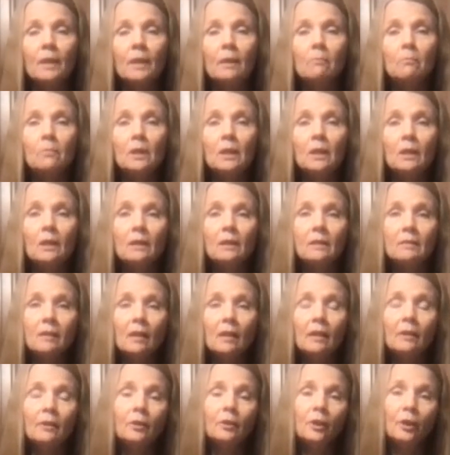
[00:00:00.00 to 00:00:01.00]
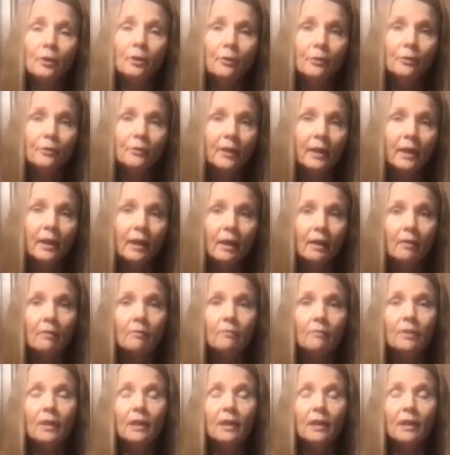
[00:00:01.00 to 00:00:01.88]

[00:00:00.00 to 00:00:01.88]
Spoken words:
because I know they have